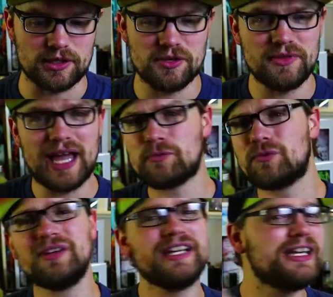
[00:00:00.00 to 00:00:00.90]
So that
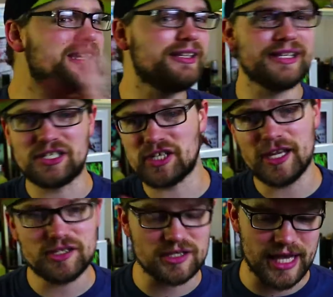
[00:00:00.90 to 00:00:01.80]
really
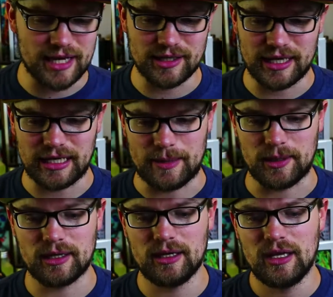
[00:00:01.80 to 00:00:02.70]
changes that
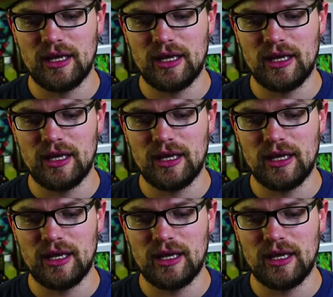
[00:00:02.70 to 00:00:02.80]
dynamic.